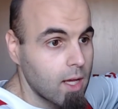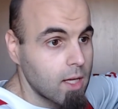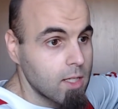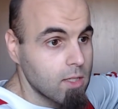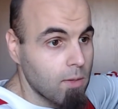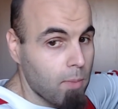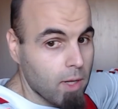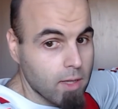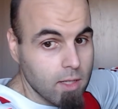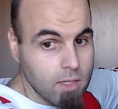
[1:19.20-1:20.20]
So I
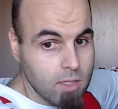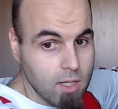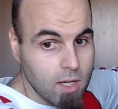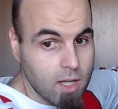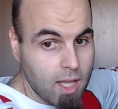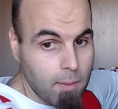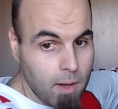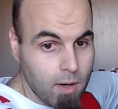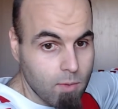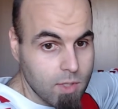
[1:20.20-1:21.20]
bought this
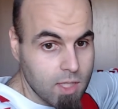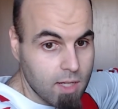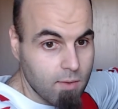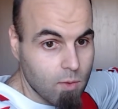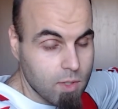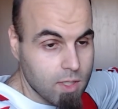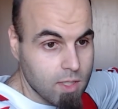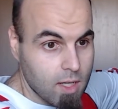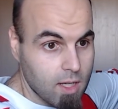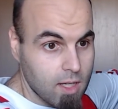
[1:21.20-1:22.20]
Yamaha receiver, which is
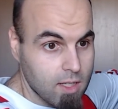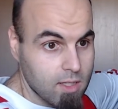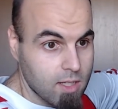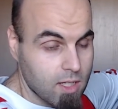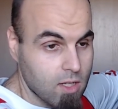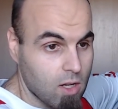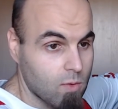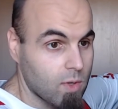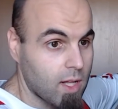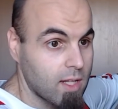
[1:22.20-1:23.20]
a
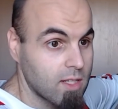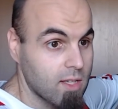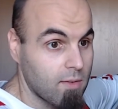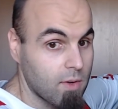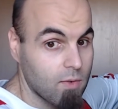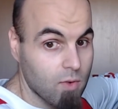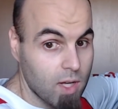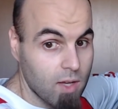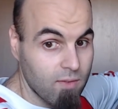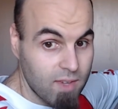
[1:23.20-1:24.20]

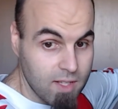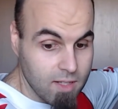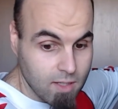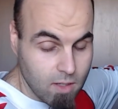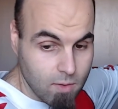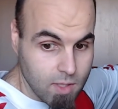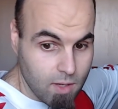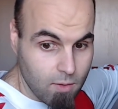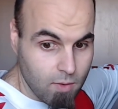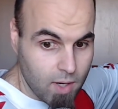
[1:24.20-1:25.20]
673, a
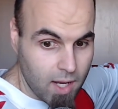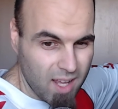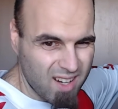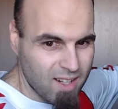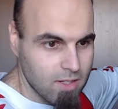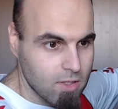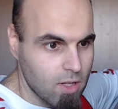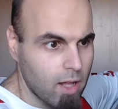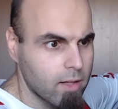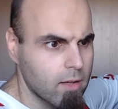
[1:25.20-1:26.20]
V673, and it's
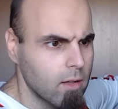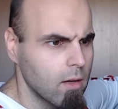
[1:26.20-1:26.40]
not